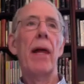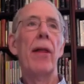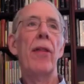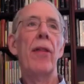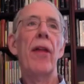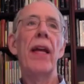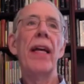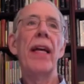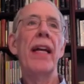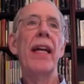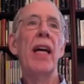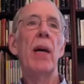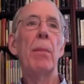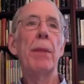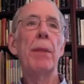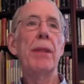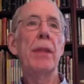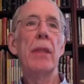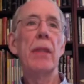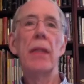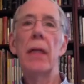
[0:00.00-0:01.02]
they can help
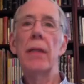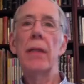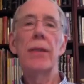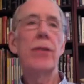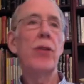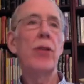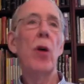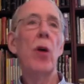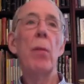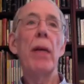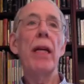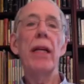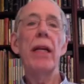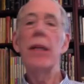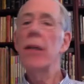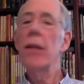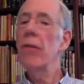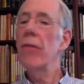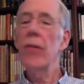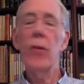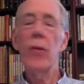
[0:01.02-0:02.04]
us in so many
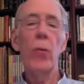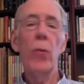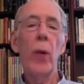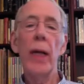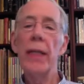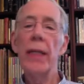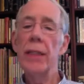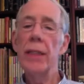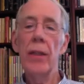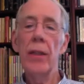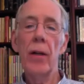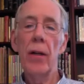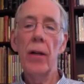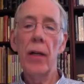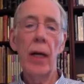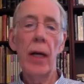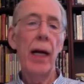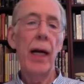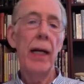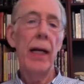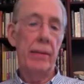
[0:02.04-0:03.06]
different ways in our
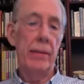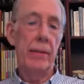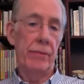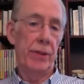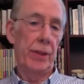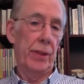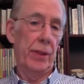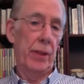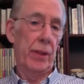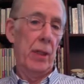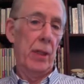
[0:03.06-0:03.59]
lives,